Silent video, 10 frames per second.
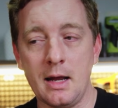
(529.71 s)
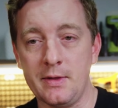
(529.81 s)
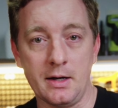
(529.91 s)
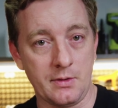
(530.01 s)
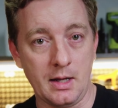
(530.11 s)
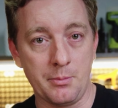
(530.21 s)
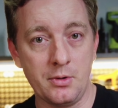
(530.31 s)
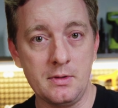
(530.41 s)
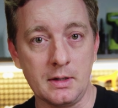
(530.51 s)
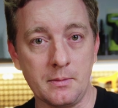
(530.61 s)
and that it's now
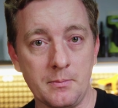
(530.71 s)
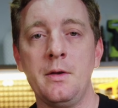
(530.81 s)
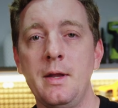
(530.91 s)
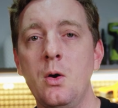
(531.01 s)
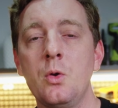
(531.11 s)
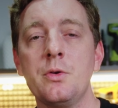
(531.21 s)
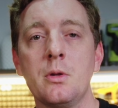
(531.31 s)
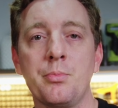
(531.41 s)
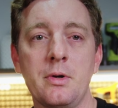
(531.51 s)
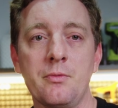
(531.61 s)
printing. Now onto
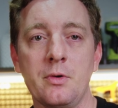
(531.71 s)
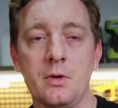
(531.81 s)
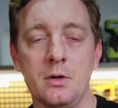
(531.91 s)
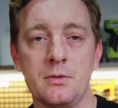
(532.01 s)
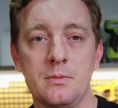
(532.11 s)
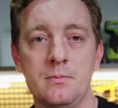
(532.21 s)
the print results.